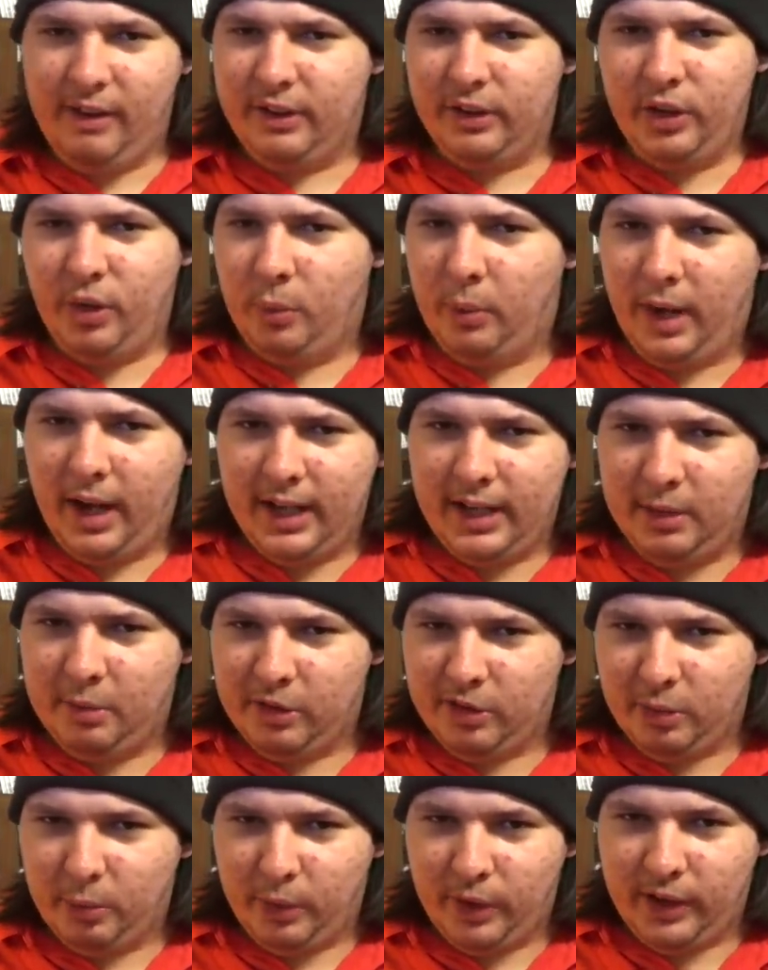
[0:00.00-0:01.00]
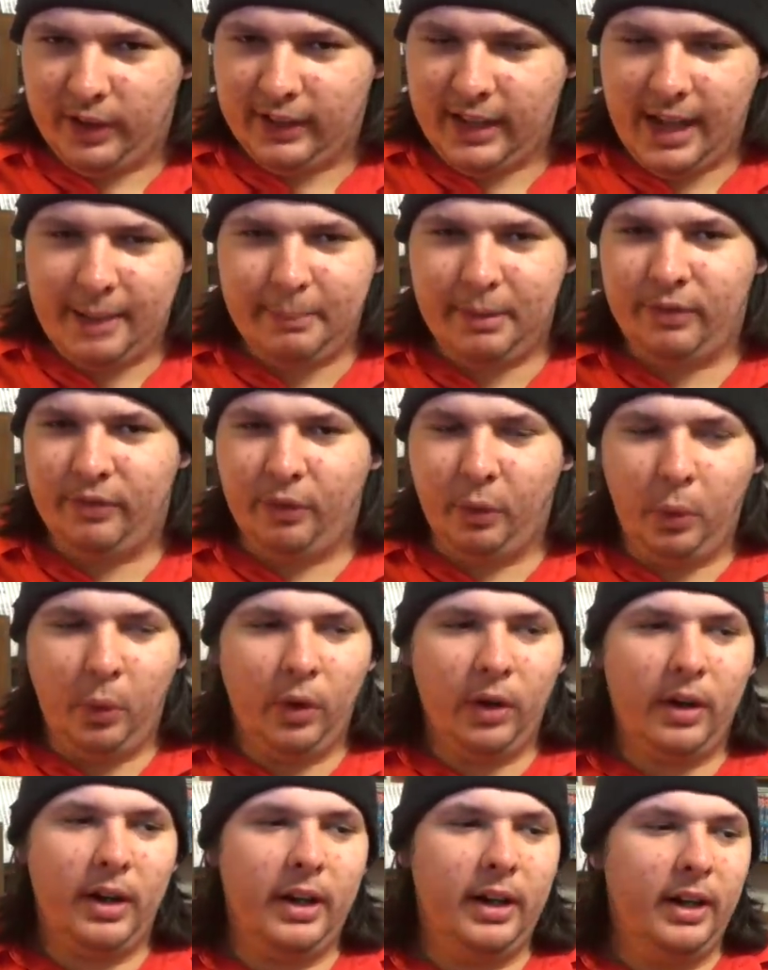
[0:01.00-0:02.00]
I don't know why he wasn't wearing that
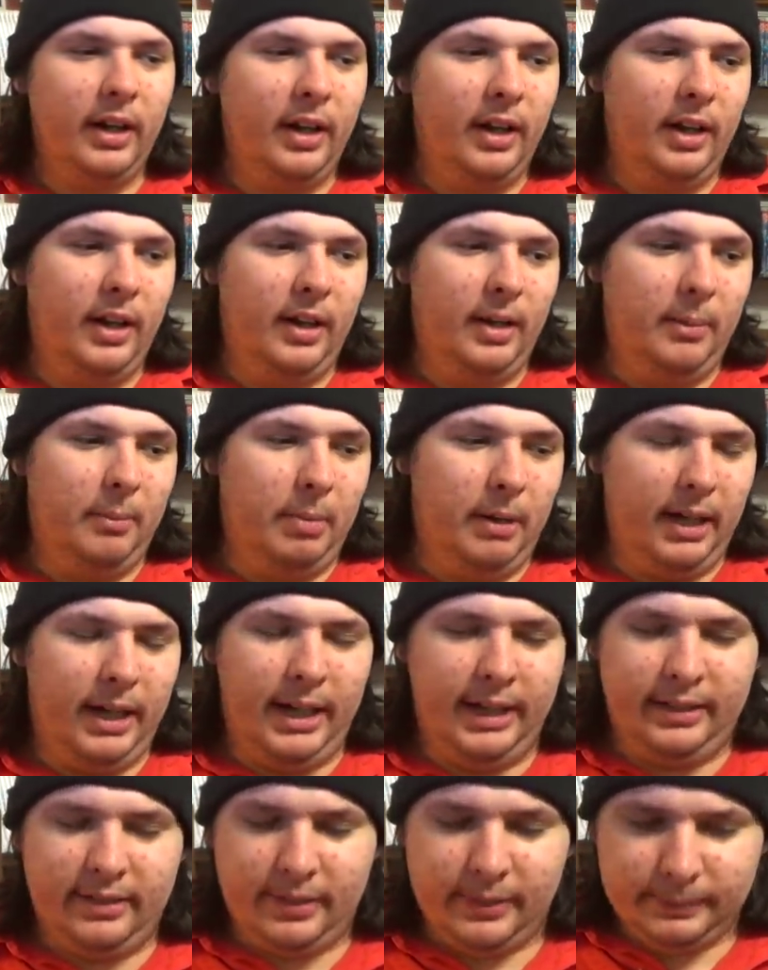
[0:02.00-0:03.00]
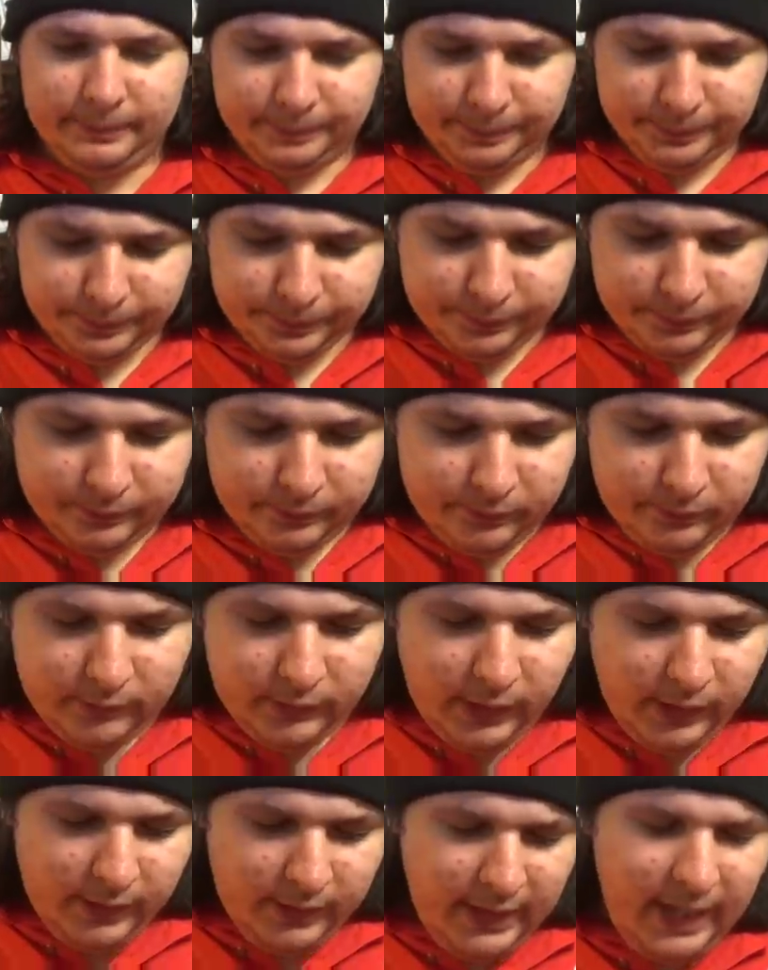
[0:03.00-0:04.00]
before, but
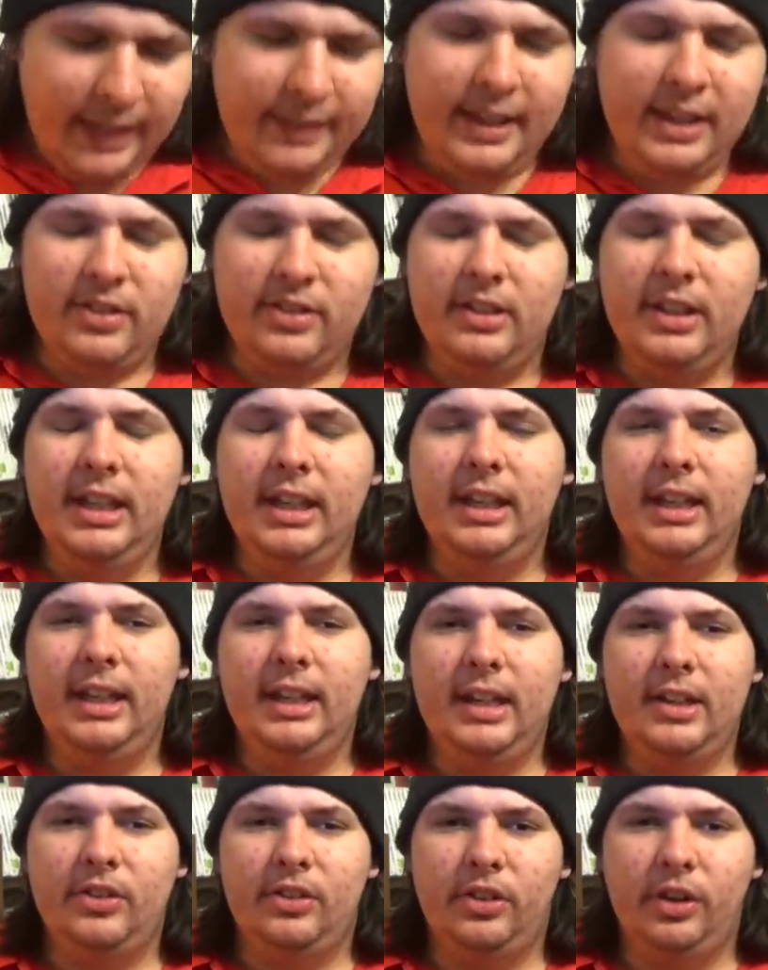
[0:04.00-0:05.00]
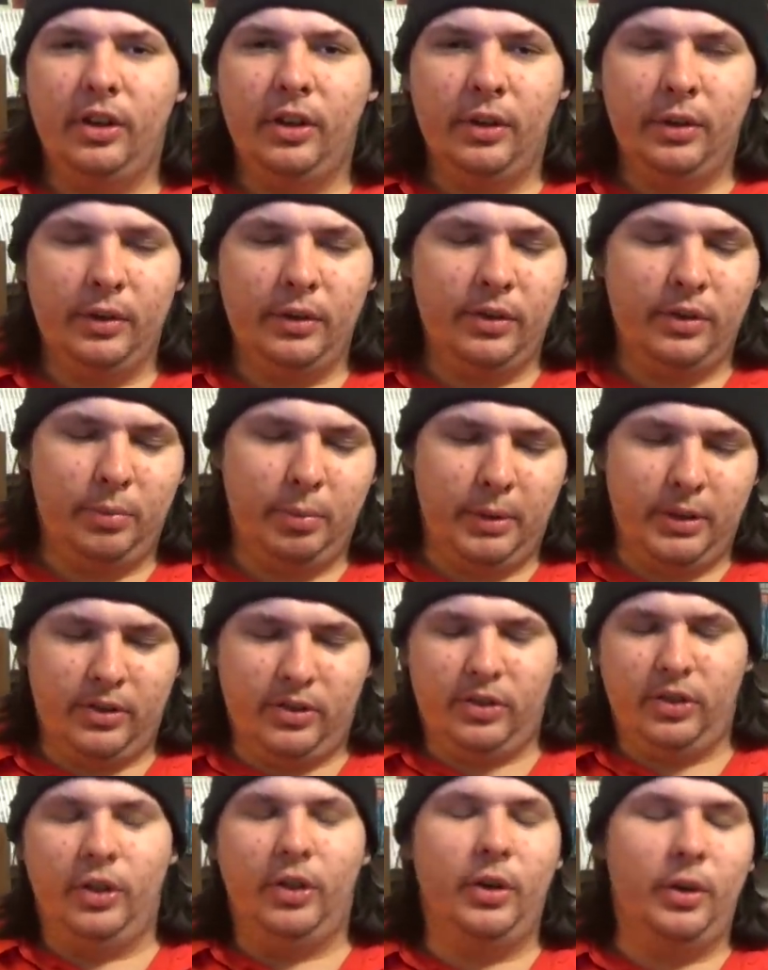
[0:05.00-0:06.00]
yeah, they sneak in as dudes with
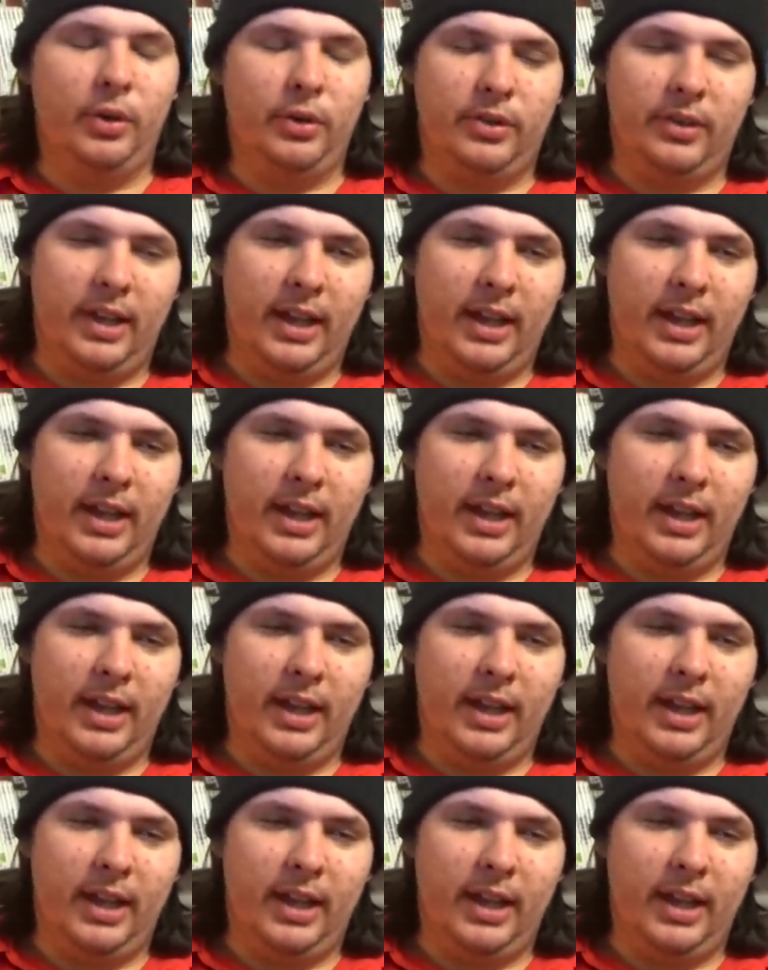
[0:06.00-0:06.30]
suits.